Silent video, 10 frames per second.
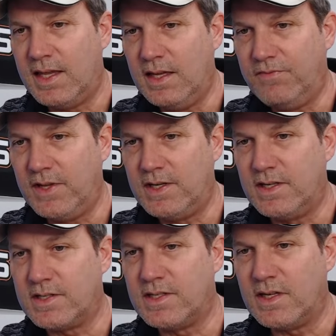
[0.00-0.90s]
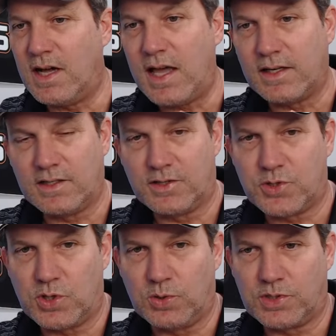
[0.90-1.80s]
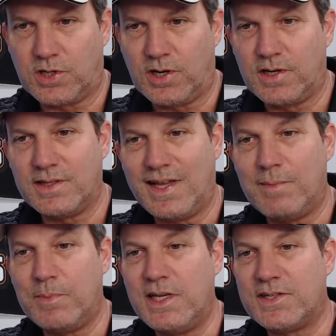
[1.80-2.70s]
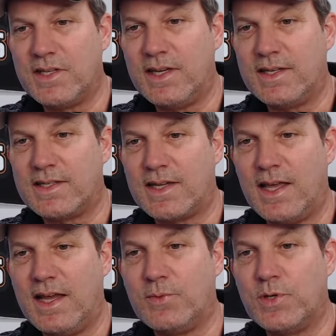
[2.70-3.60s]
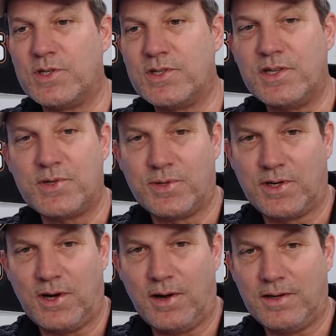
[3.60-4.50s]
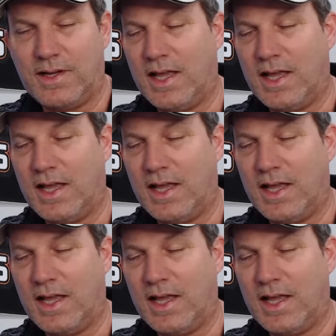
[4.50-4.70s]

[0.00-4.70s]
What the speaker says: If it is not a controller cart, that means it is a resistor cart,